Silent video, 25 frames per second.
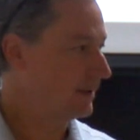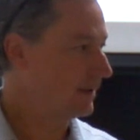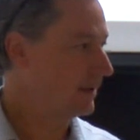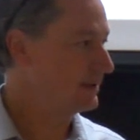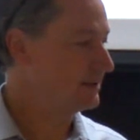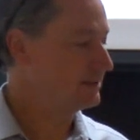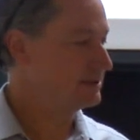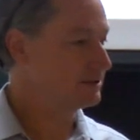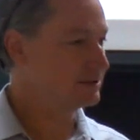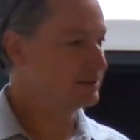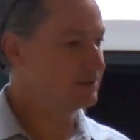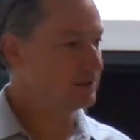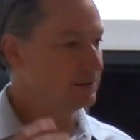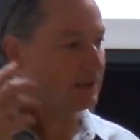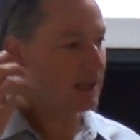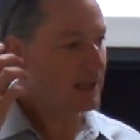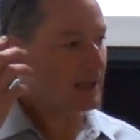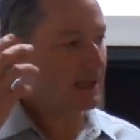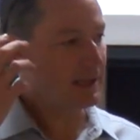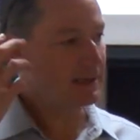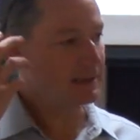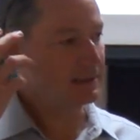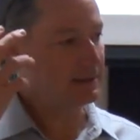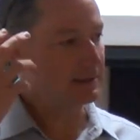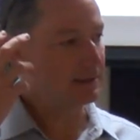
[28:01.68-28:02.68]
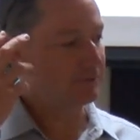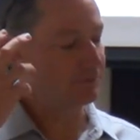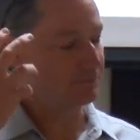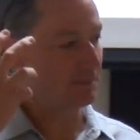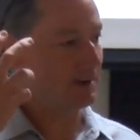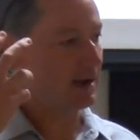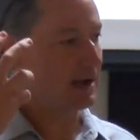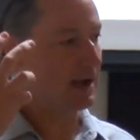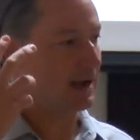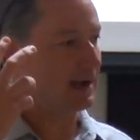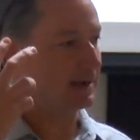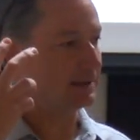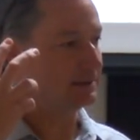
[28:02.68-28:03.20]
And he still had in his
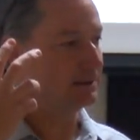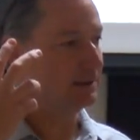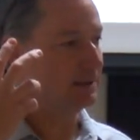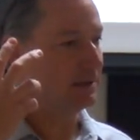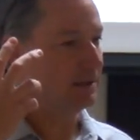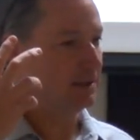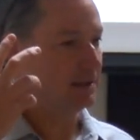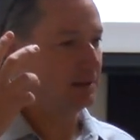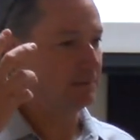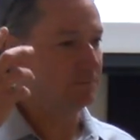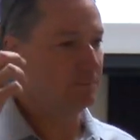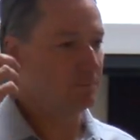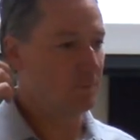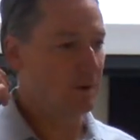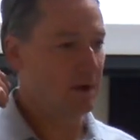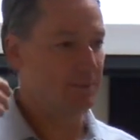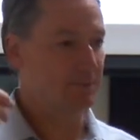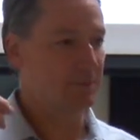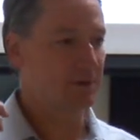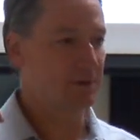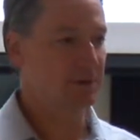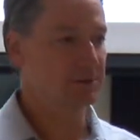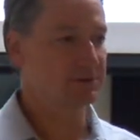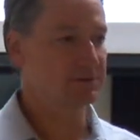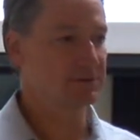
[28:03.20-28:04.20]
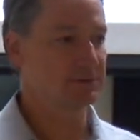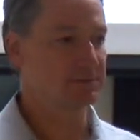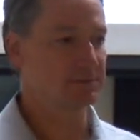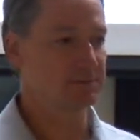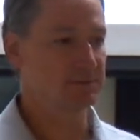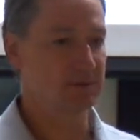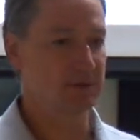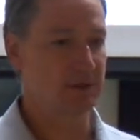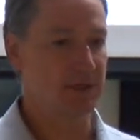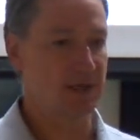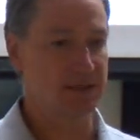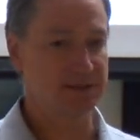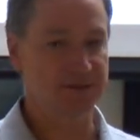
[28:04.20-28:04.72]
mind, if one person
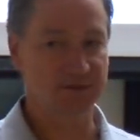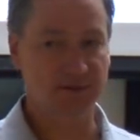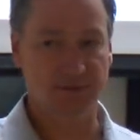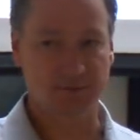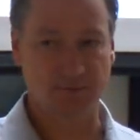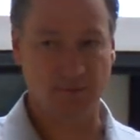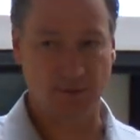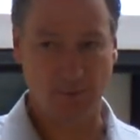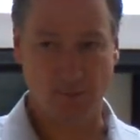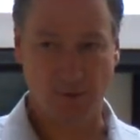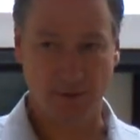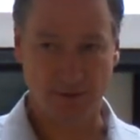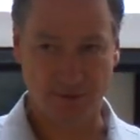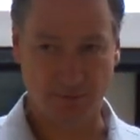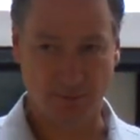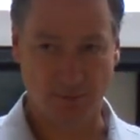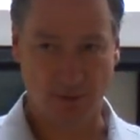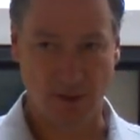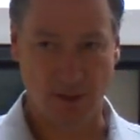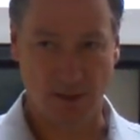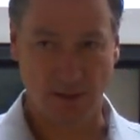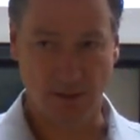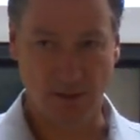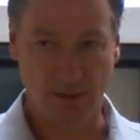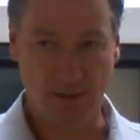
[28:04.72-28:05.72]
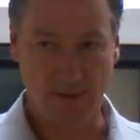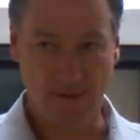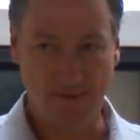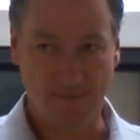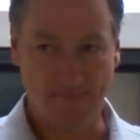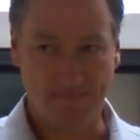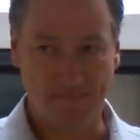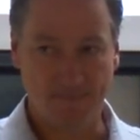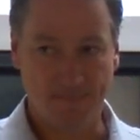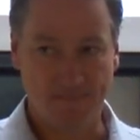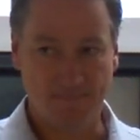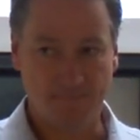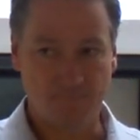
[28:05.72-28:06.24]
asks me what's wrong,
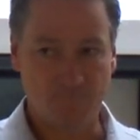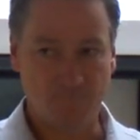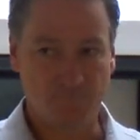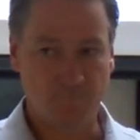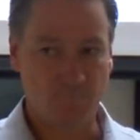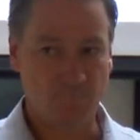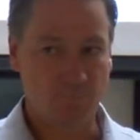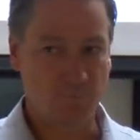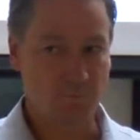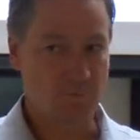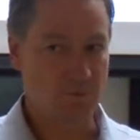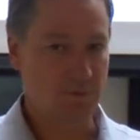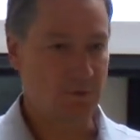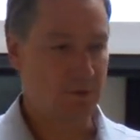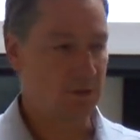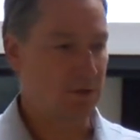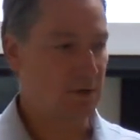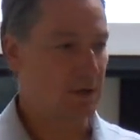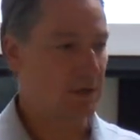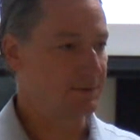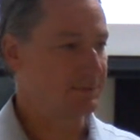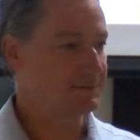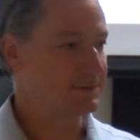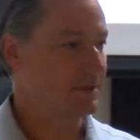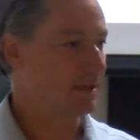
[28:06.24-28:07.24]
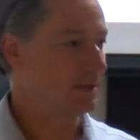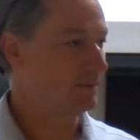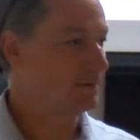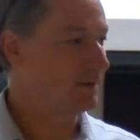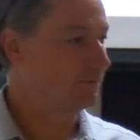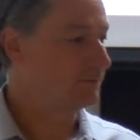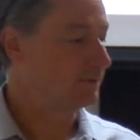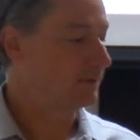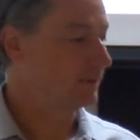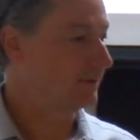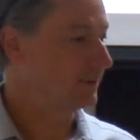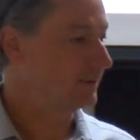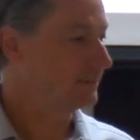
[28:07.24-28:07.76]
you know, I'll tell him
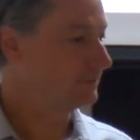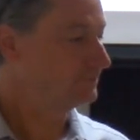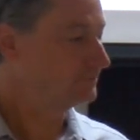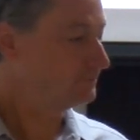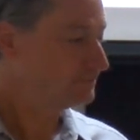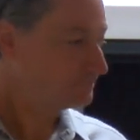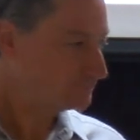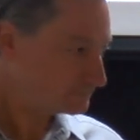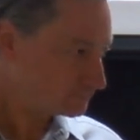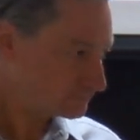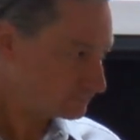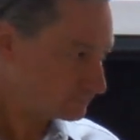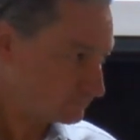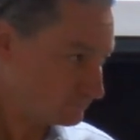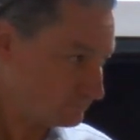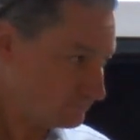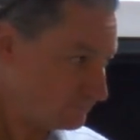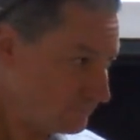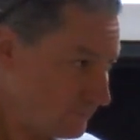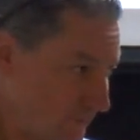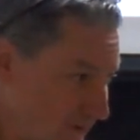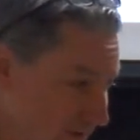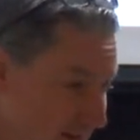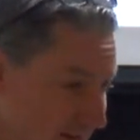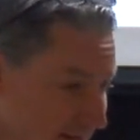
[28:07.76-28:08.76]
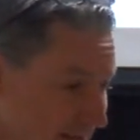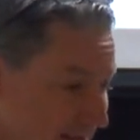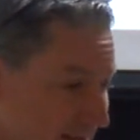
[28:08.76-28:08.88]
everything. A